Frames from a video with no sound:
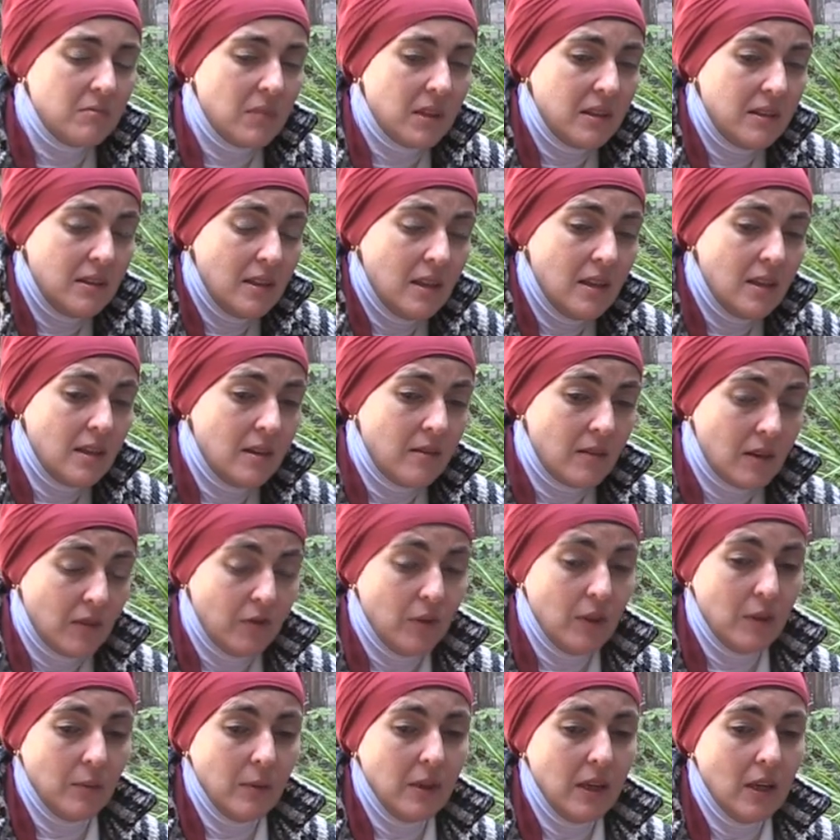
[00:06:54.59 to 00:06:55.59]
I think
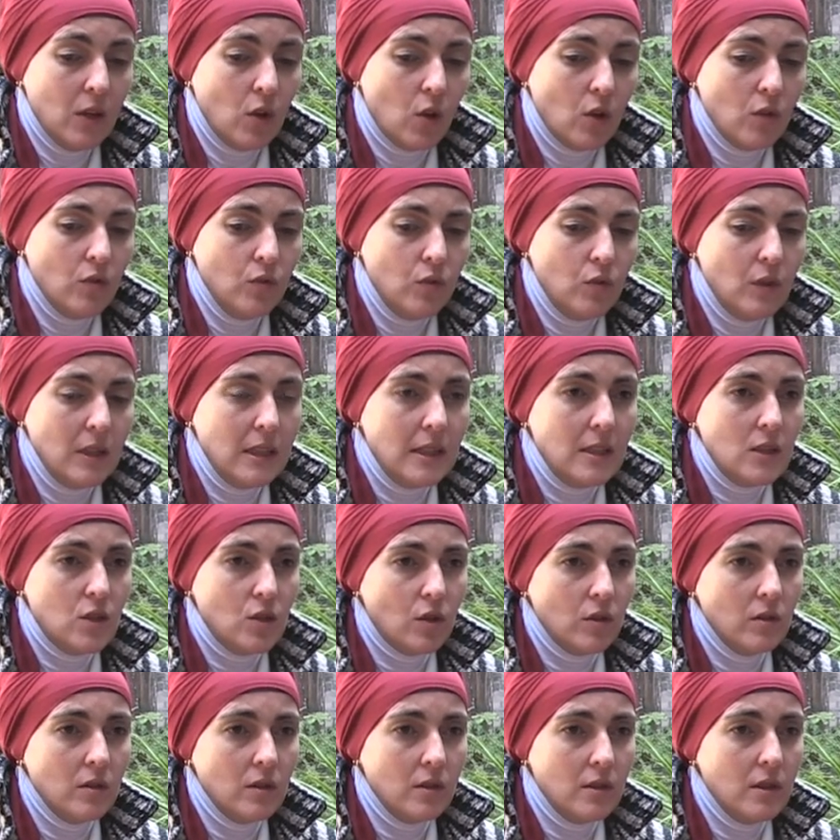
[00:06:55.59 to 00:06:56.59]
film cannot really, it's
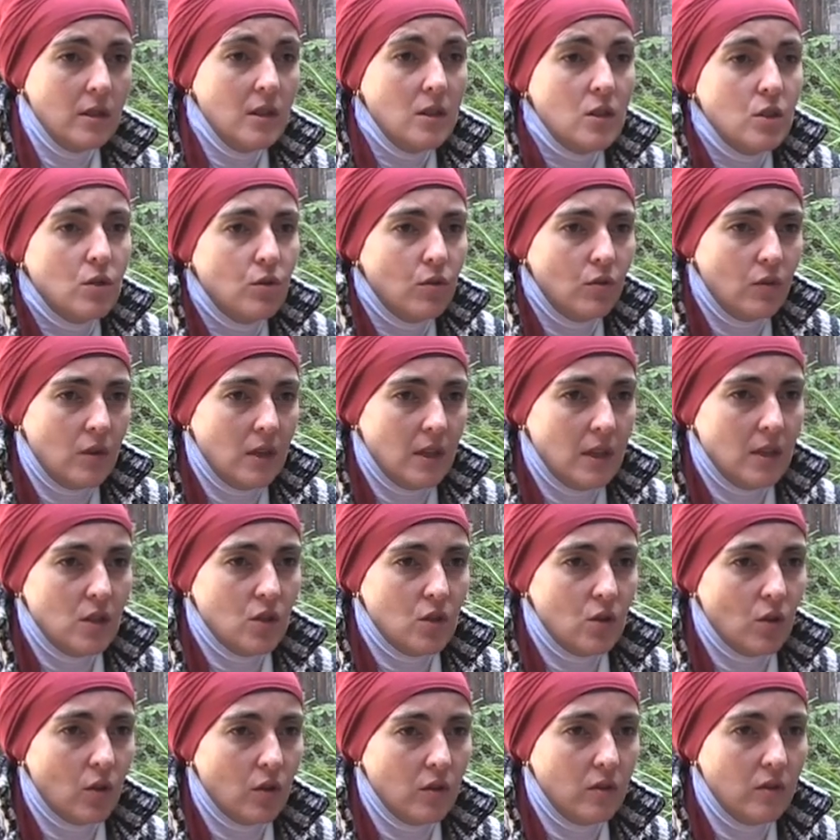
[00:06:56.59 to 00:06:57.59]
not history,
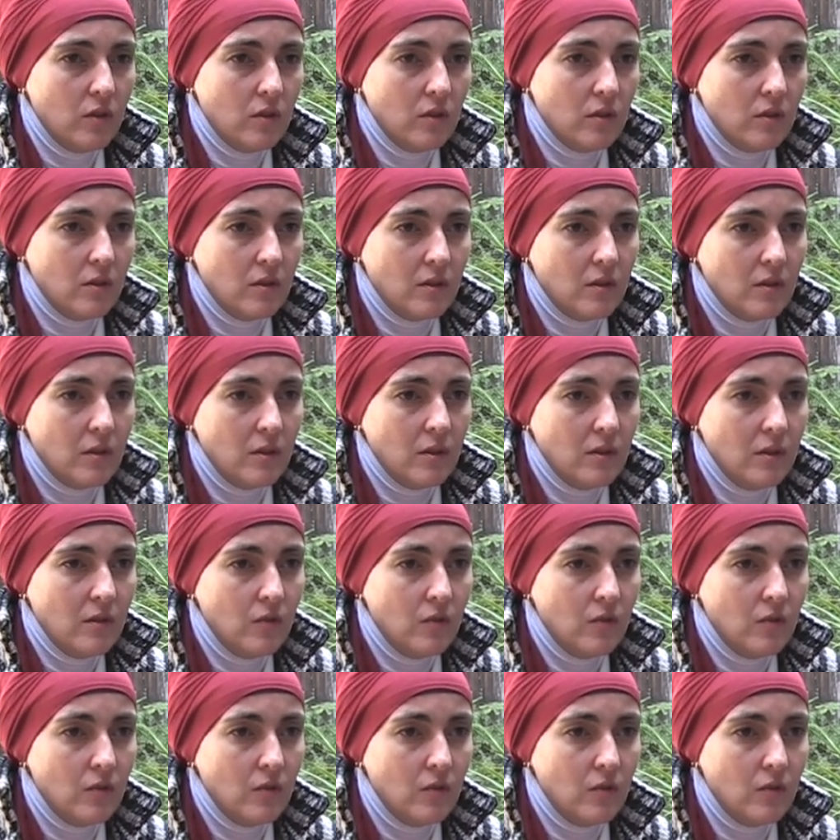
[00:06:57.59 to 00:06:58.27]
it's not uh,